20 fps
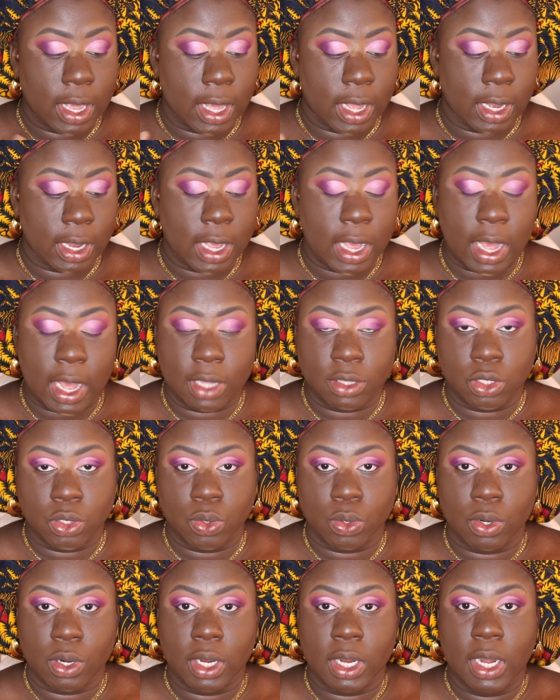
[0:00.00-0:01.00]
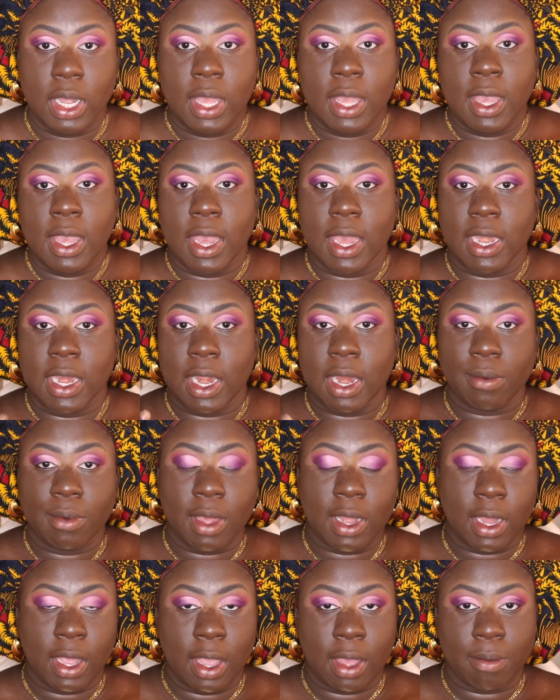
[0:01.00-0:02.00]
and contour, and then I'm
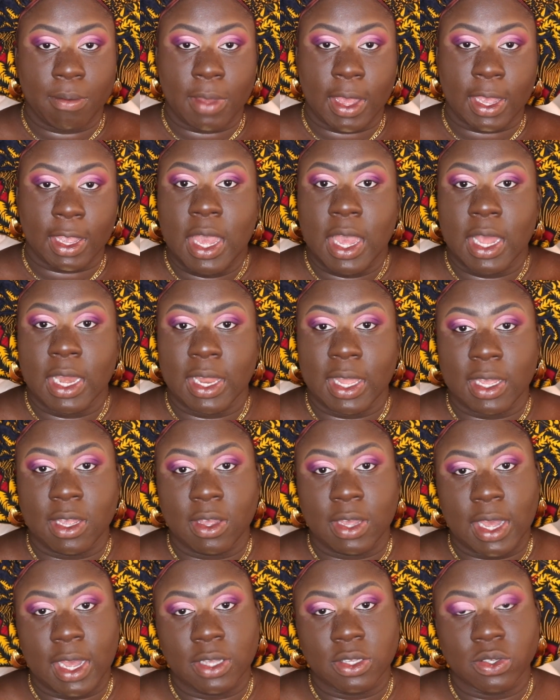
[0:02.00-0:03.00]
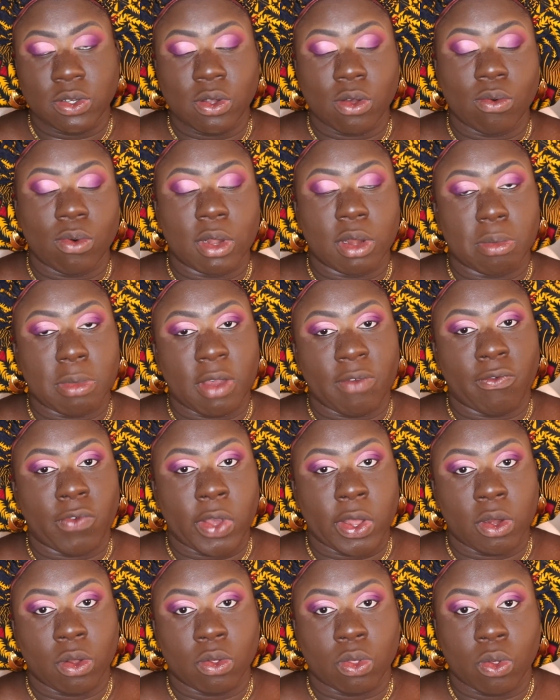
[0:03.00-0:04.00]
going to come back and let you guys know what are my
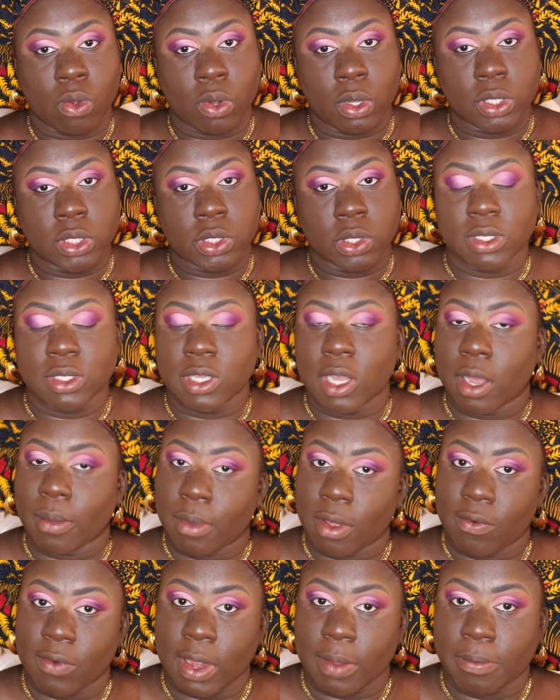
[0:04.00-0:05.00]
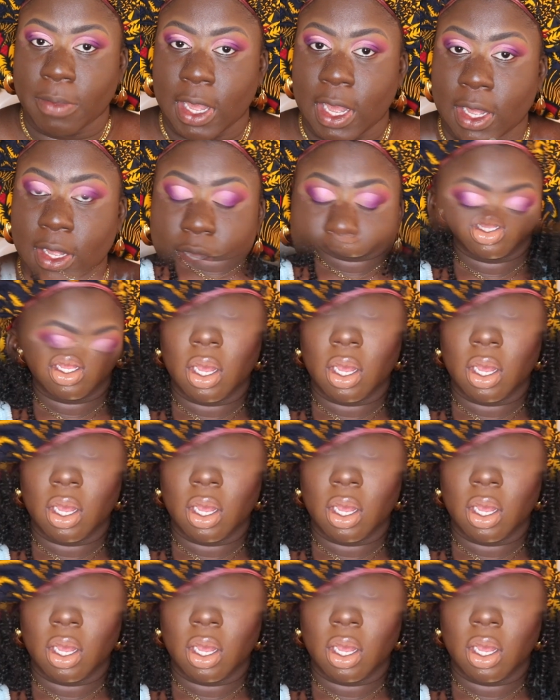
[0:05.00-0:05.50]
final thoughts. So I'll be right back.